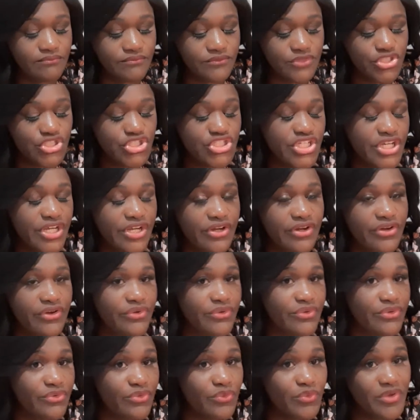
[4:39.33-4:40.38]
share
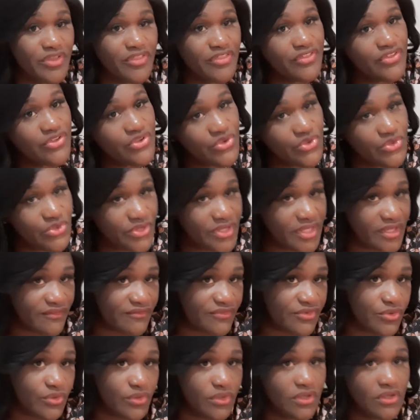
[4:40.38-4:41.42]
with you, give
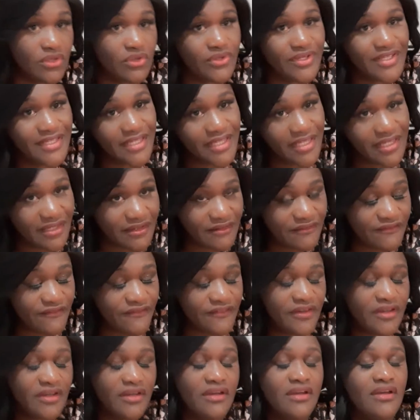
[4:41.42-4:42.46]
you a little
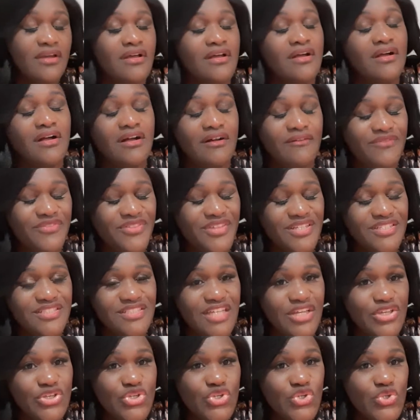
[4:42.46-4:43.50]
gift of things
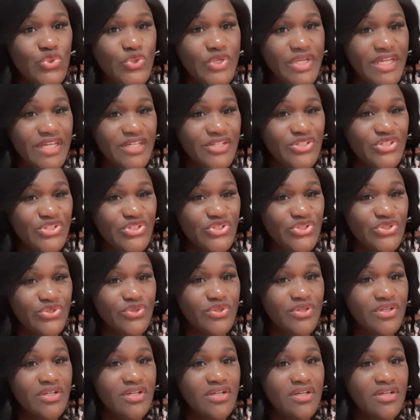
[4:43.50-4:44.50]
that you can do